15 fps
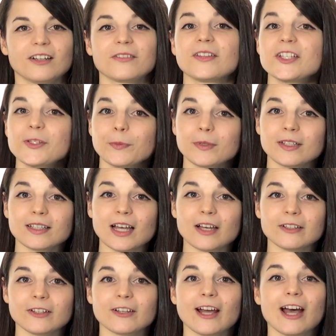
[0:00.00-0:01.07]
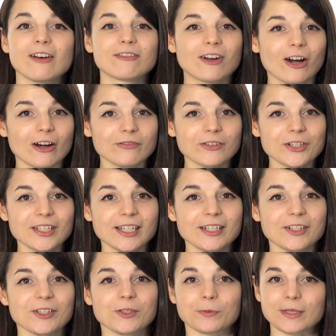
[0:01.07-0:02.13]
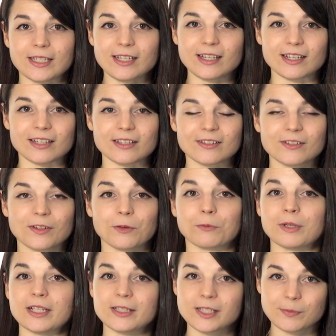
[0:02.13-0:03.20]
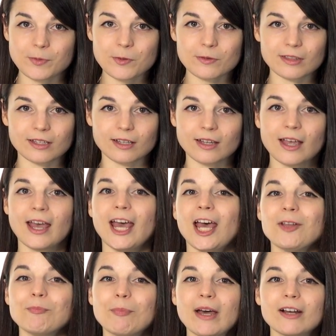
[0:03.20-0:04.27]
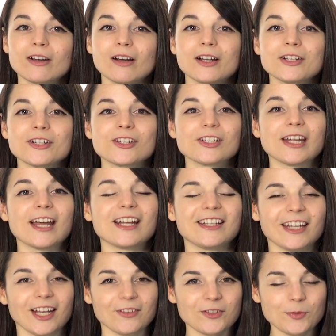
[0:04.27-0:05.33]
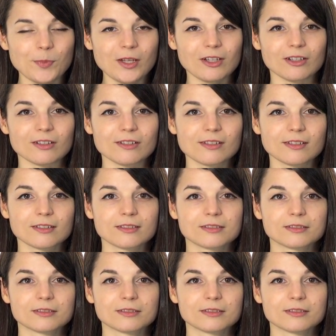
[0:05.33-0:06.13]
This will allow you to have conversations with ease, read smoothly, and better understand native speakers.